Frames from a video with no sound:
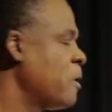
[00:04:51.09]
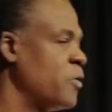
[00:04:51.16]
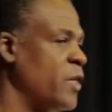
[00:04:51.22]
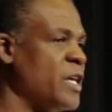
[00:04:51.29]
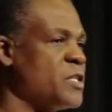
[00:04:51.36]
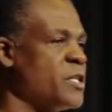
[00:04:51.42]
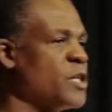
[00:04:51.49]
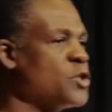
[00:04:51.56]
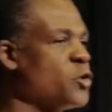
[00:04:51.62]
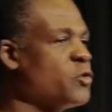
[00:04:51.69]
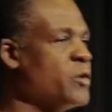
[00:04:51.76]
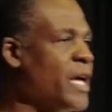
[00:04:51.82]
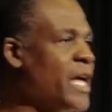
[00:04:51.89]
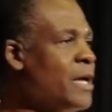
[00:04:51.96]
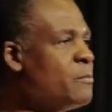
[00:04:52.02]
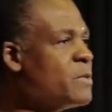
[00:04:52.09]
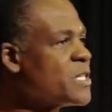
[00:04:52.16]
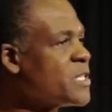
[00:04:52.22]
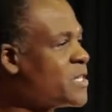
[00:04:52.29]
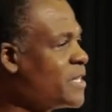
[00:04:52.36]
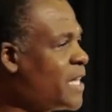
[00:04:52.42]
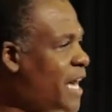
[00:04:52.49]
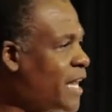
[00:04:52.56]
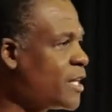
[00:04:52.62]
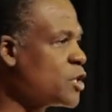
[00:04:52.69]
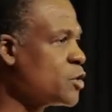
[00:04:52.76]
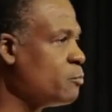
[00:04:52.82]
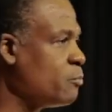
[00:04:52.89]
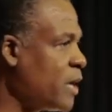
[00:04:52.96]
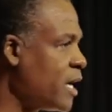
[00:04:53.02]
They said, Your name is
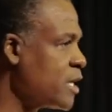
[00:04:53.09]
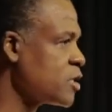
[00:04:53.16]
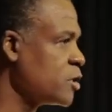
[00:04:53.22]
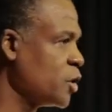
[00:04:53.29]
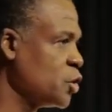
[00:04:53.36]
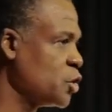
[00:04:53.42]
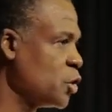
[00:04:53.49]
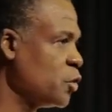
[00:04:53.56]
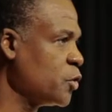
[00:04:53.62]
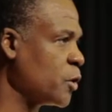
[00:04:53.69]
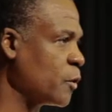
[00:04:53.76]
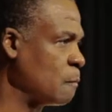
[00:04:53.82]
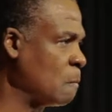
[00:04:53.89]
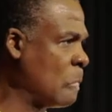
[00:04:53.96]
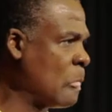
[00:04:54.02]
Thaddeus Bosley Jr.